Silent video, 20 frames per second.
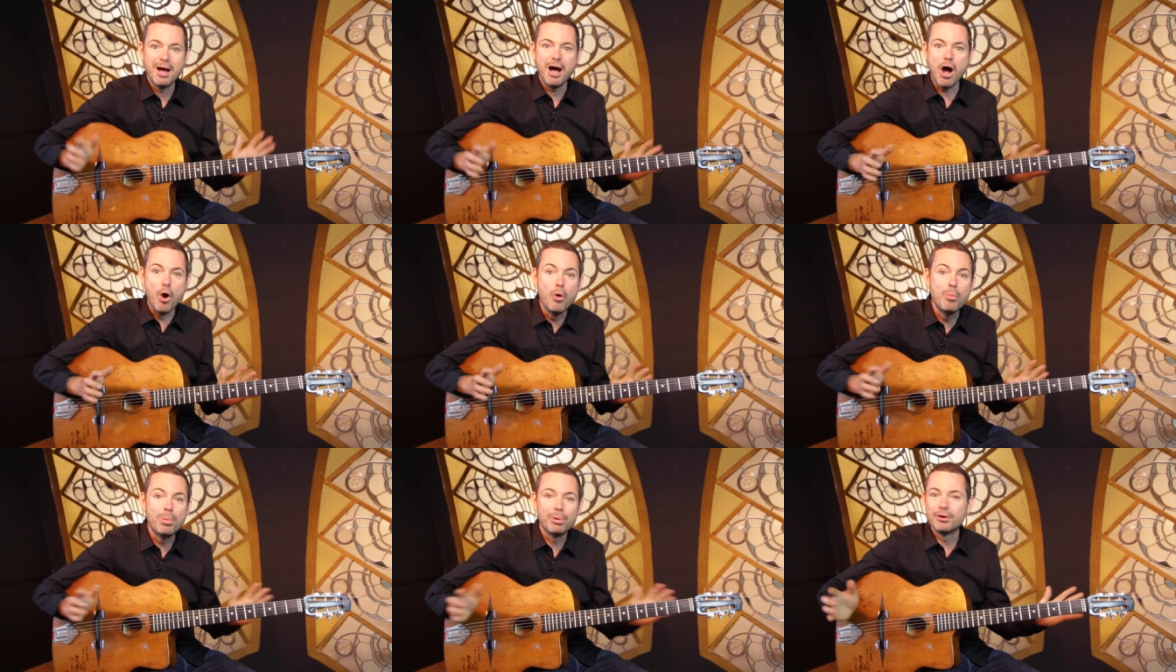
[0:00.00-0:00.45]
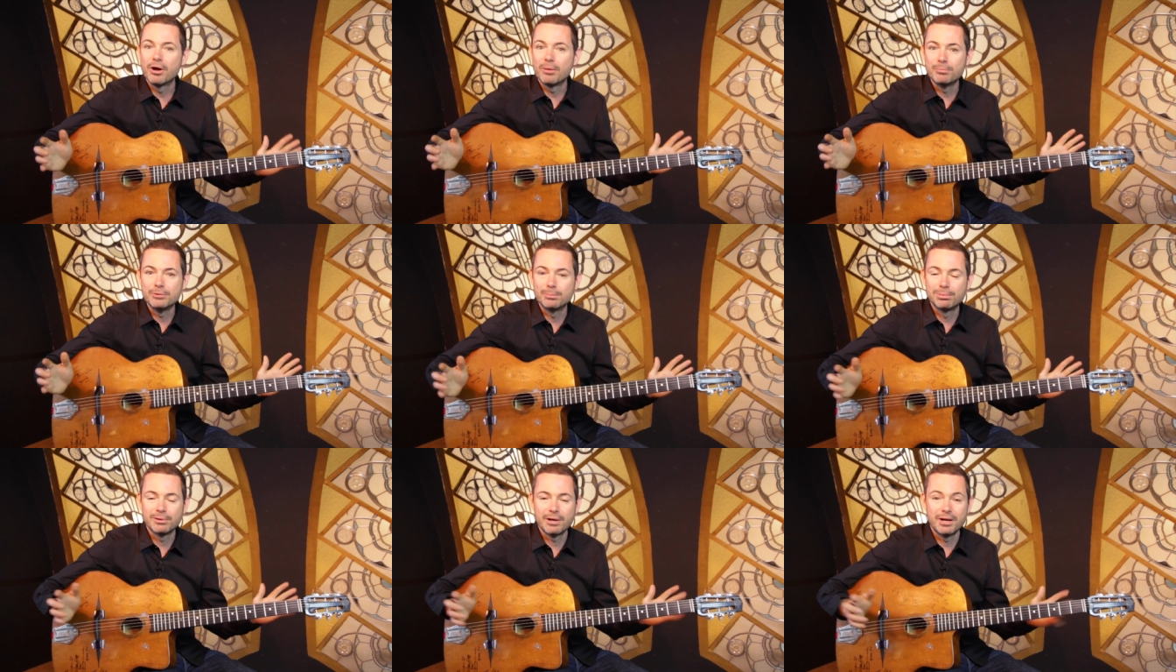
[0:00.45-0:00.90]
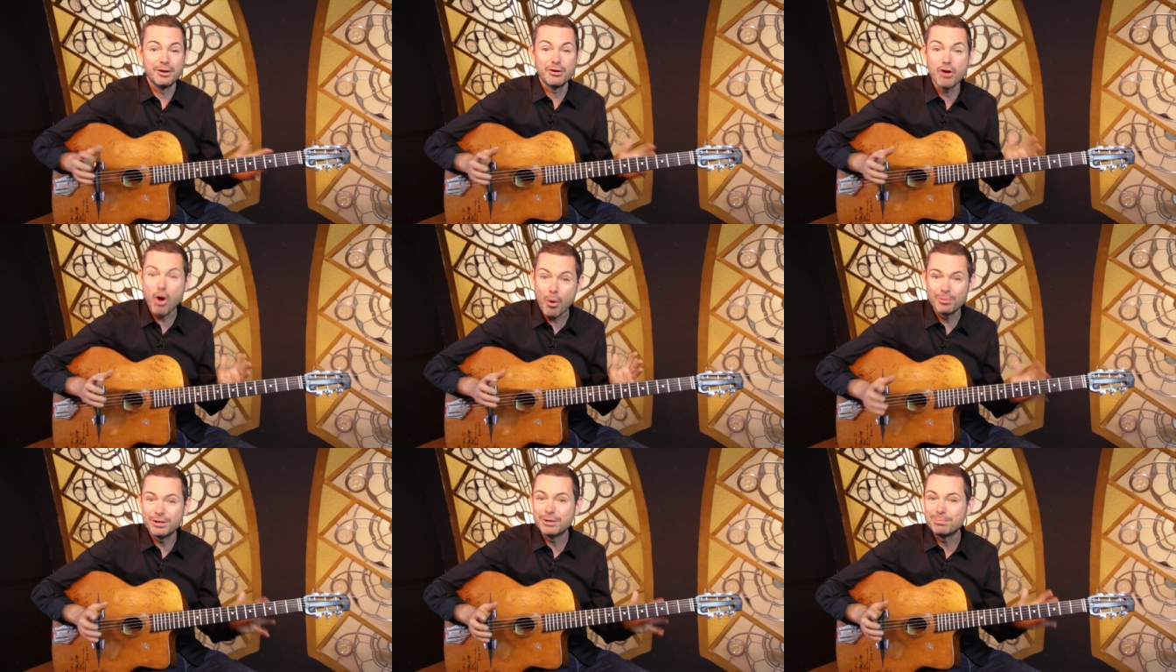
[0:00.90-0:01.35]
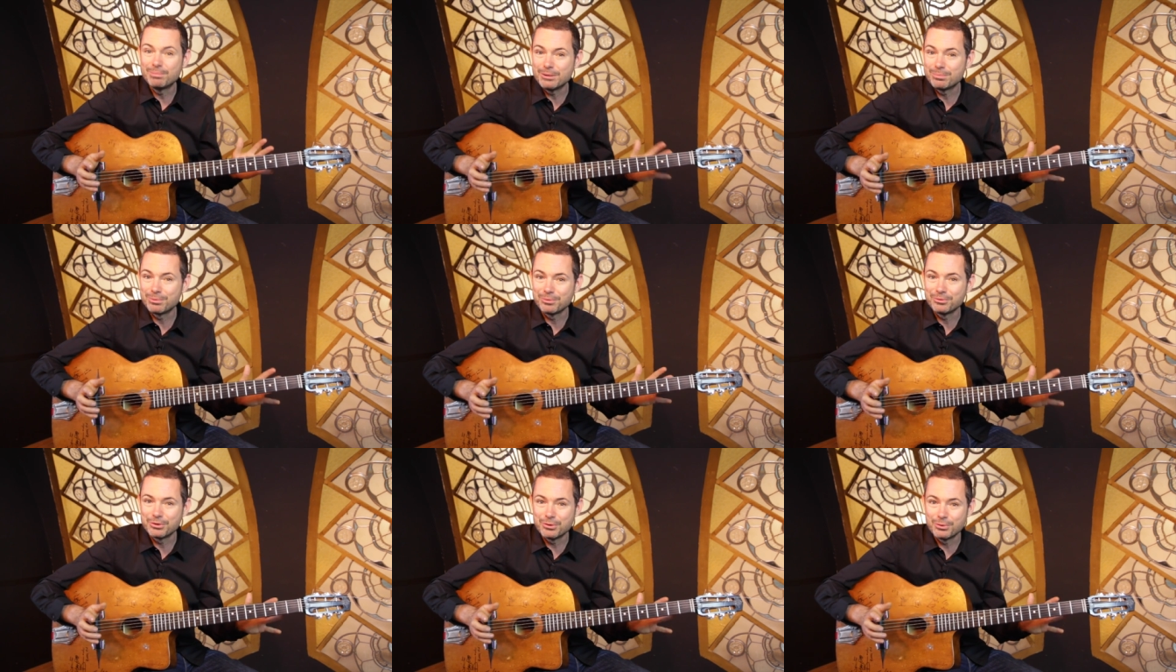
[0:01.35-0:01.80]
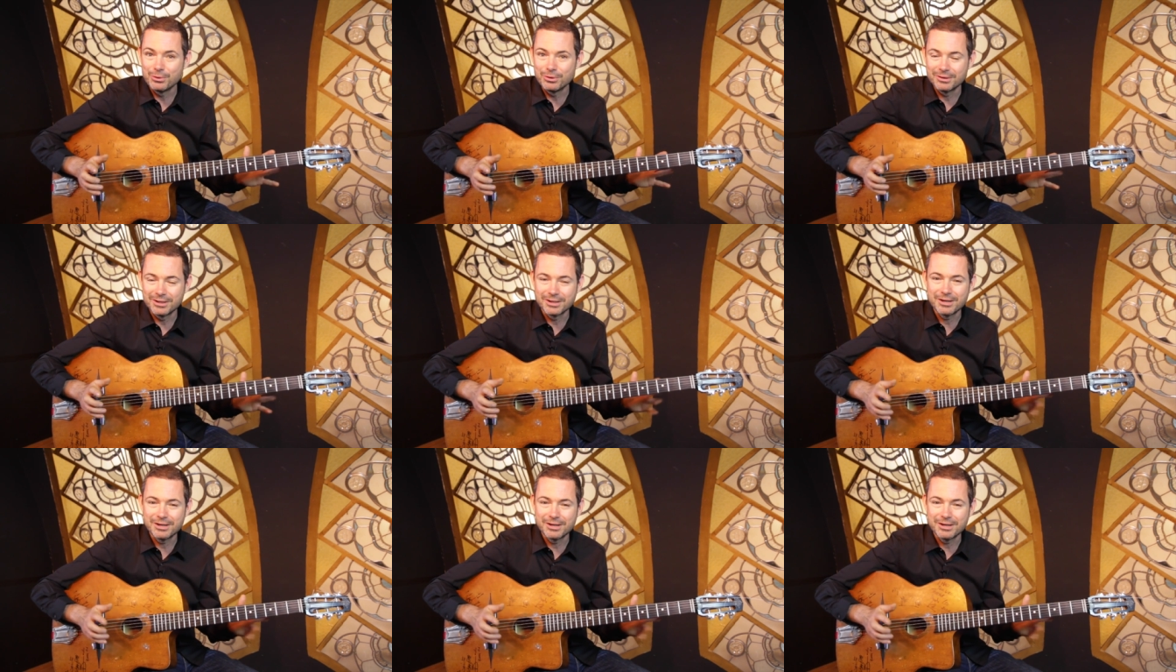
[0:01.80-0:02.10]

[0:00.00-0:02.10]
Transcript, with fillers: open up your playing. And not many people do it.